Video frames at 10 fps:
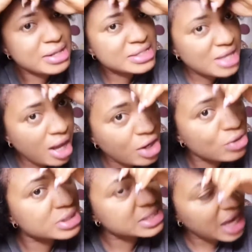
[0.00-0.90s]
tell
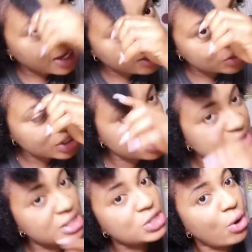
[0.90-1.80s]
your stylist it
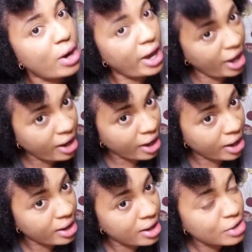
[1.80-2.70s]
is your hair.
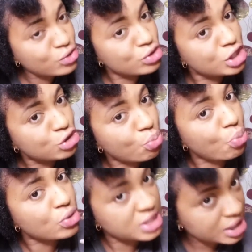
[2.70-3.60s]
You need to
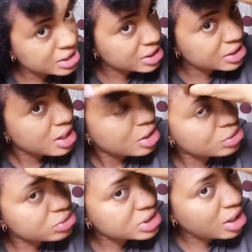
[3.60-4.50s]
protect it.
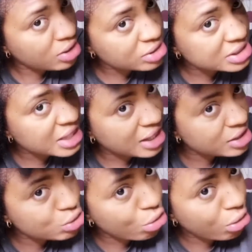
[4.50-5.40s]
So tell your
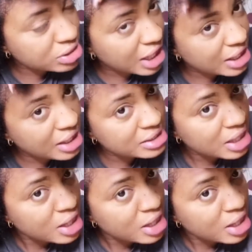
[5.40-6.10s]
stylist to cut at least